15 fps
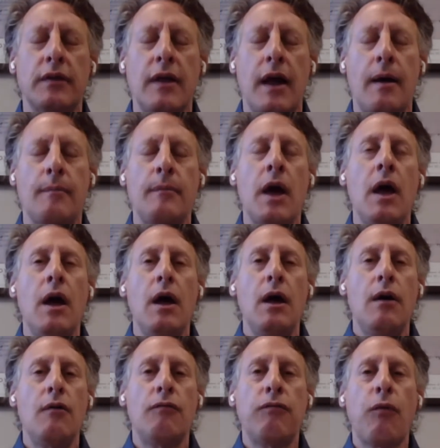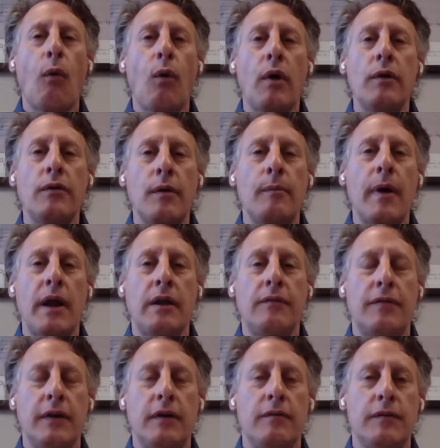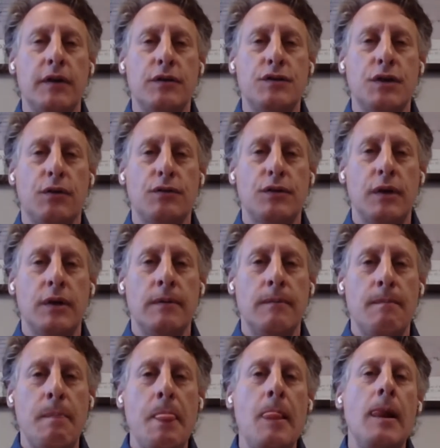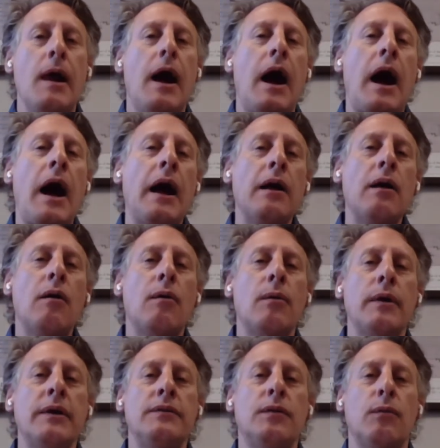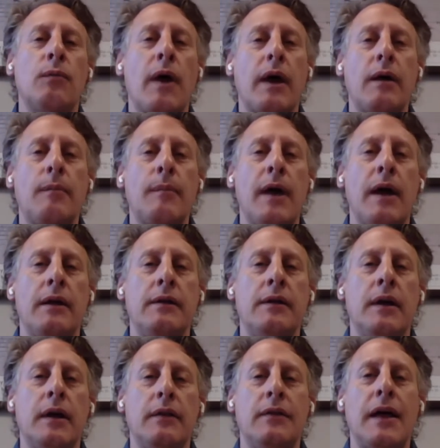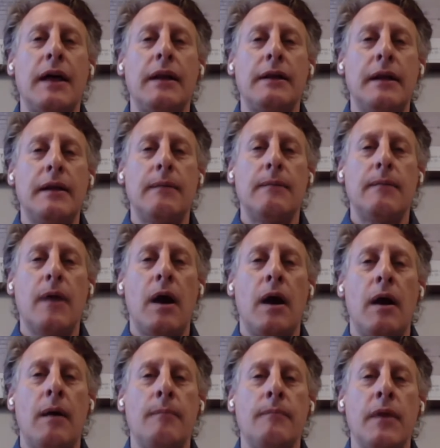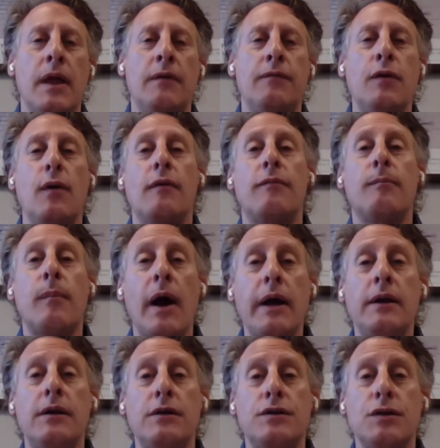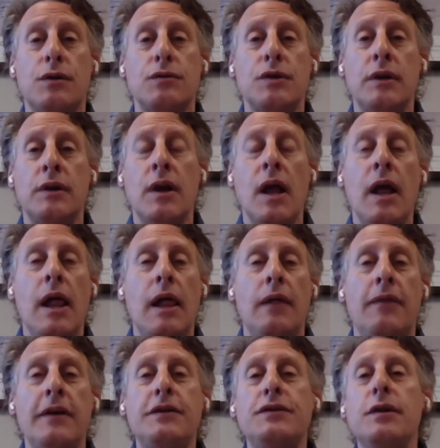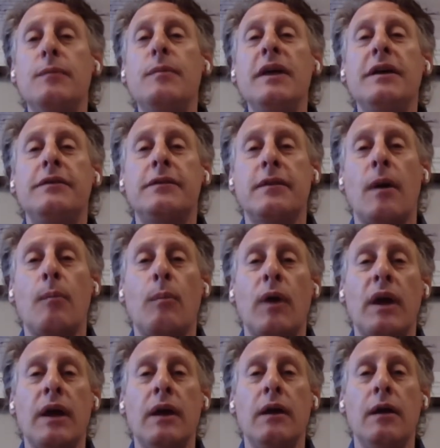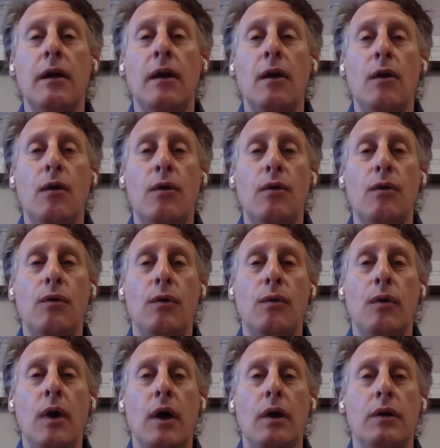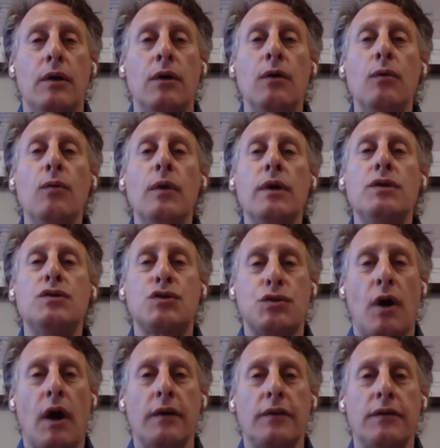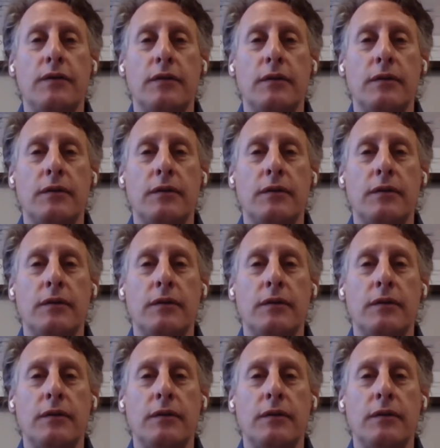them for the benefit of your children. I always recommend that if you have minor children, this should be somebody who you would trust